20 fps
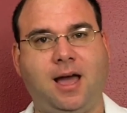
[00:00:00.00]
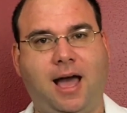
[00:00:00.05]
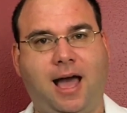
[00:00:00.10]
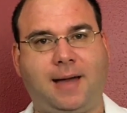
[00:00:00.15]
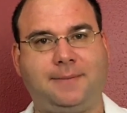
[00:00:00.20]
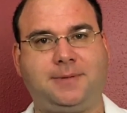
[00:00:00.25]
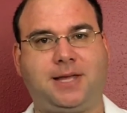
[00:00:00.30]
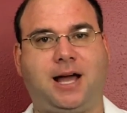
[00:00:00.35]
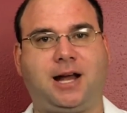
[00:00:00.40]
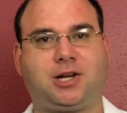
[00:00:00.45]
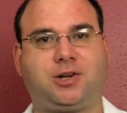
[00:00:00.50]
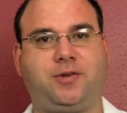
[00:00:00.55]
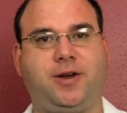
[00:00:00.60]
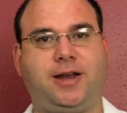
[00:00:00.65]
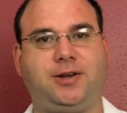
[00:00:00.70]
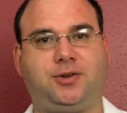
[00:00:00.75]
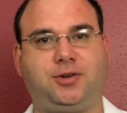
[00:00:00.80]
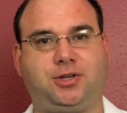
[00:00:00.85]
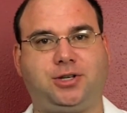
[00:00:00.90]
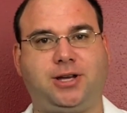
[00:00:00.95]
I'm Doctor
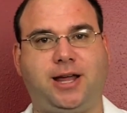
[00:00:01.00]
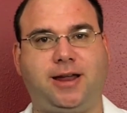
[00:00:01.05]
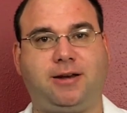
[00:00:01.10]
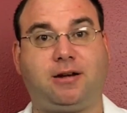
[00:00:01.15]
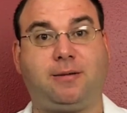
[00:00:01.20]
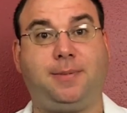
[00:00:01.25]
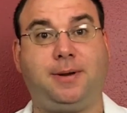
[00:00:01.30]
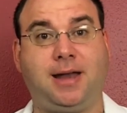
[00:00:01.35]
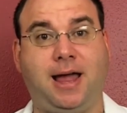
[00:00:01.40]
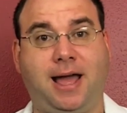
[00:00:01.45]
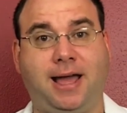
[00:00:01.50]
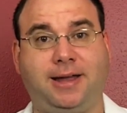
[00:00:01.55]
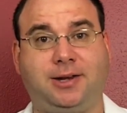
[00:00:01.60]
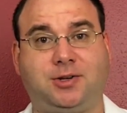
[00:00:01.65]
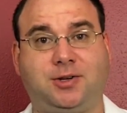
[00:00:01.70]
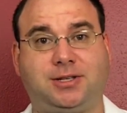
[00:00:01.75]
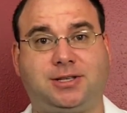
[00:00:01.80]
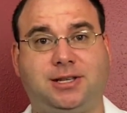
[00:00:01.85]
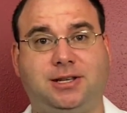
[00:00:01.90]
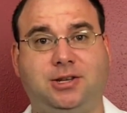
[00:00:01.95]
Andrew Schneider, a
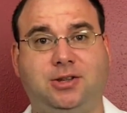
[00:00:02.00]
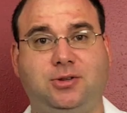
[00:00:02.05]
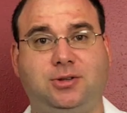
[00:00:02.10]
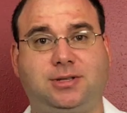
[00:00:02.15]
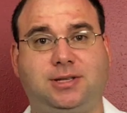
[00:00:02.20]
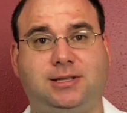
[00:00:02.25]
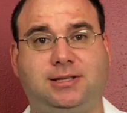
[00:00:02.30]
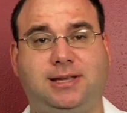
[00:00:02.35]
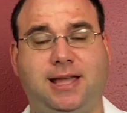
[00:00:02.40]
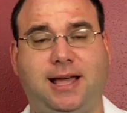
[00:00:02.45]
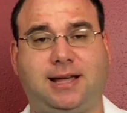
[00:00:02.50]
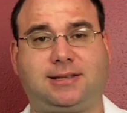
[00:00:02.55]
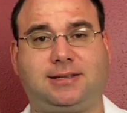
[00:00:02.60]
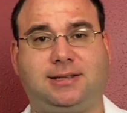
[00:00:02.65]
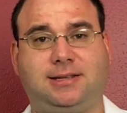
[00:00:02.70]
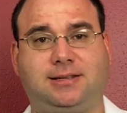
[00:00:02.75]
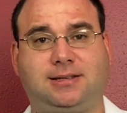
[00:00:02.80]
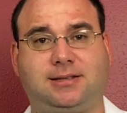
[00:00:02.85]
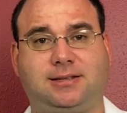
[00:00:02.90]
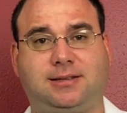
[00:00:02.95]
podiatrist in Houston,
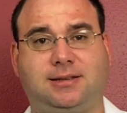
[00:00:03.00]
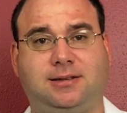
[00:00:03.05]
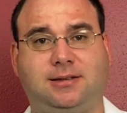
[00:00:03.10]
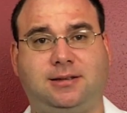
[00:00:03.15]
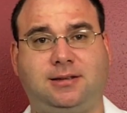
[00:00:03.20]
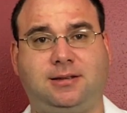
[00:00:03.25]
Texas.